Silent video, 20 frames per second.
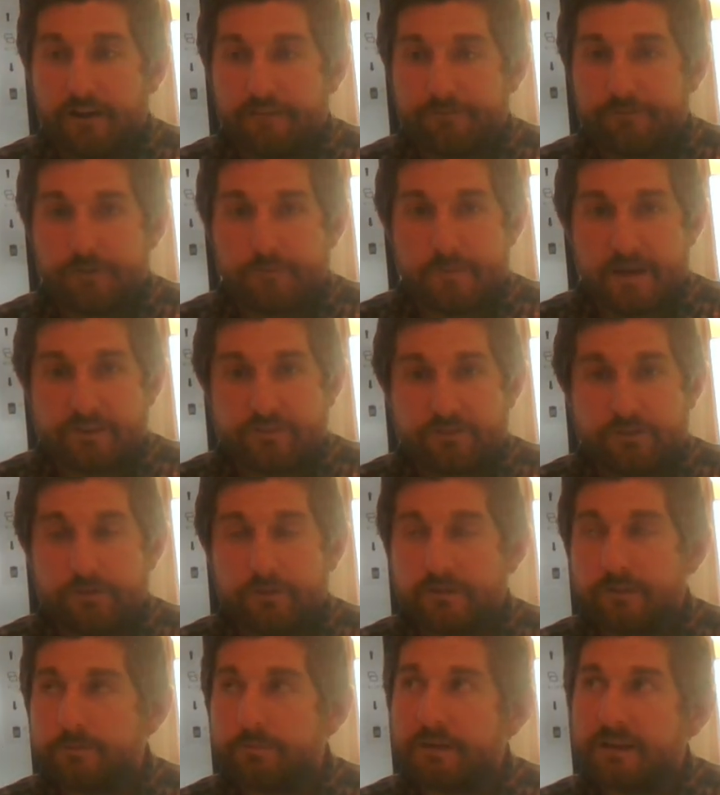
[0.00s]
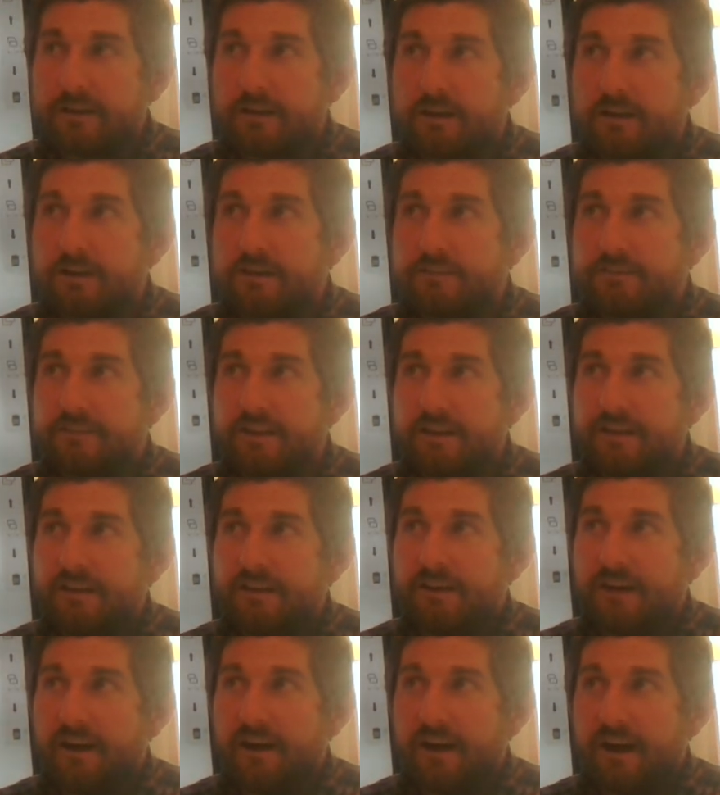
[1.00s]
for my students, because
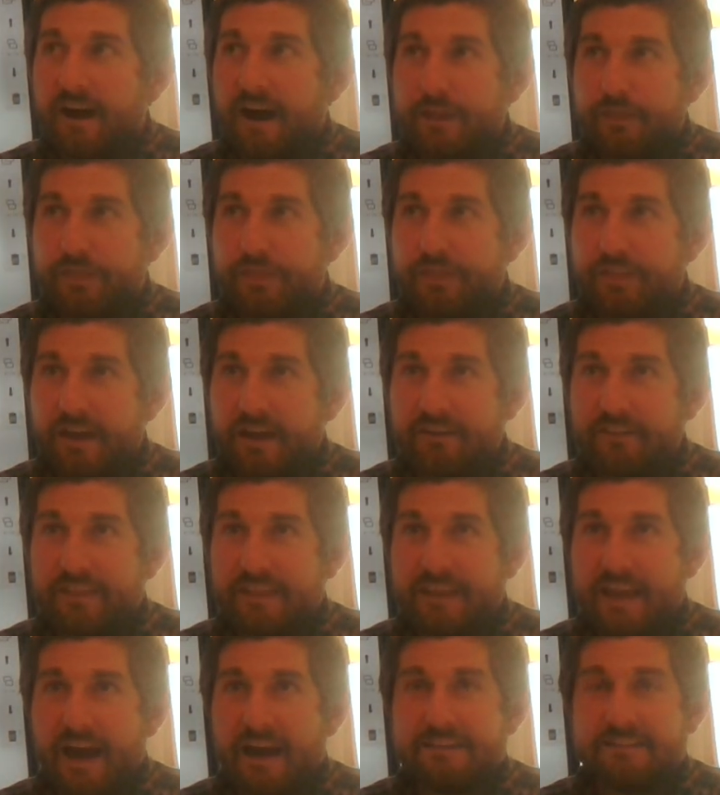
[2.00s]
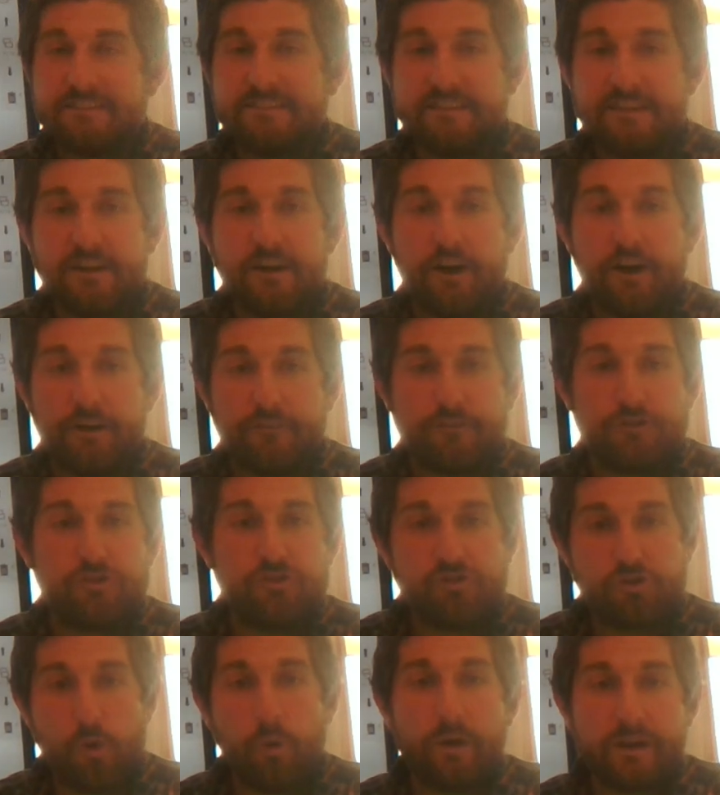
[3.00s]
I think the idea of
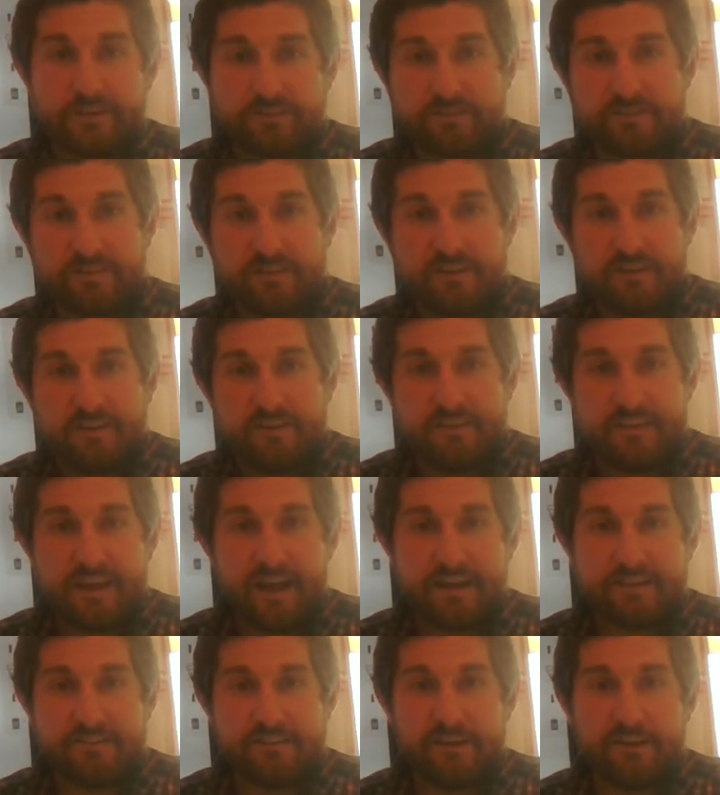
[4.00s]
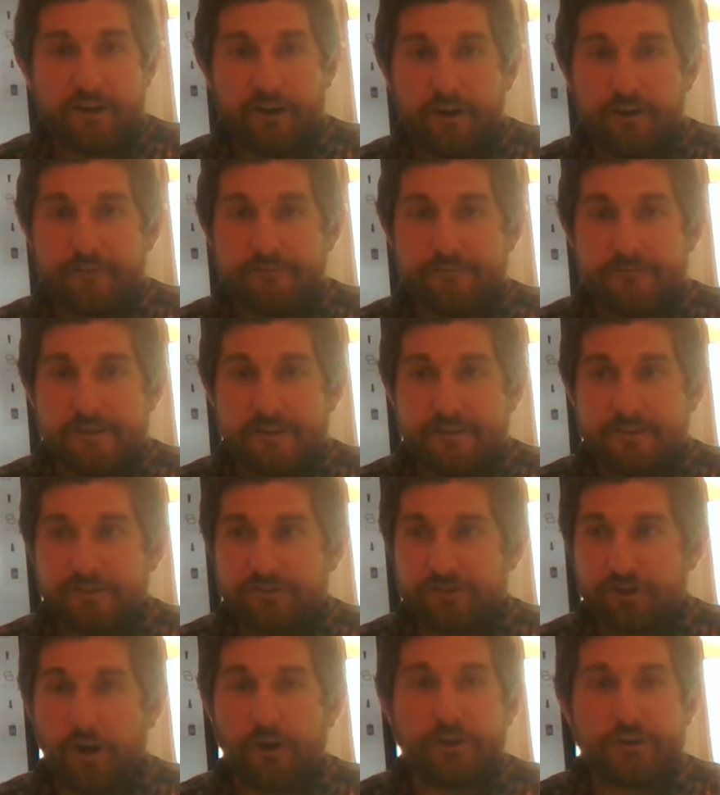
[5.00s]
choice, the idea of
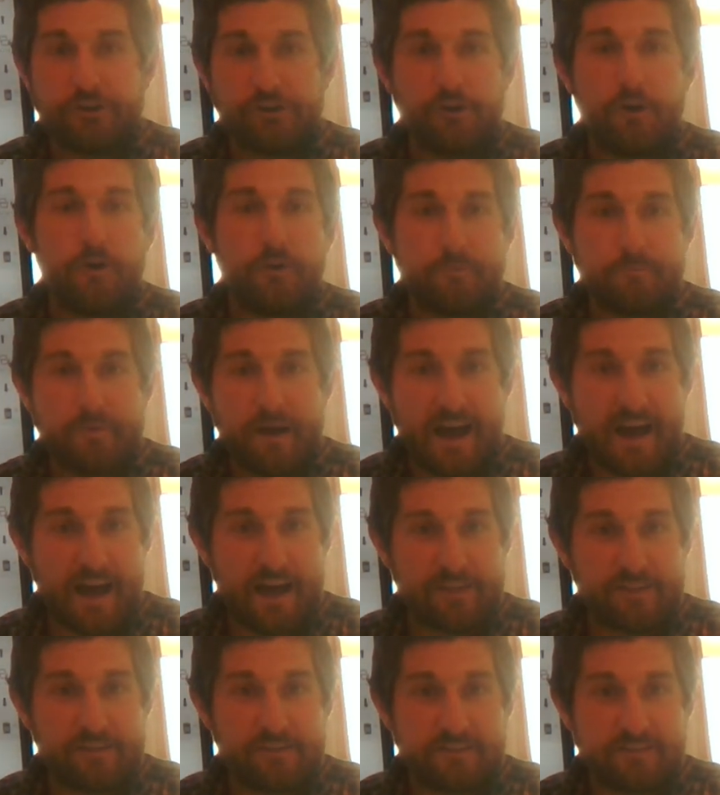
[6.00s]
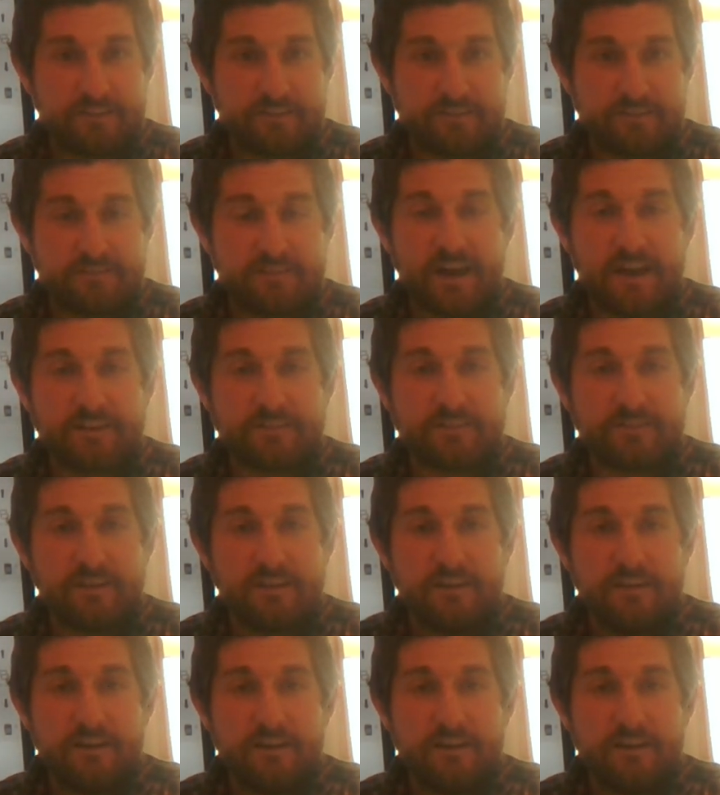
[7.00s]
chart your own path to success,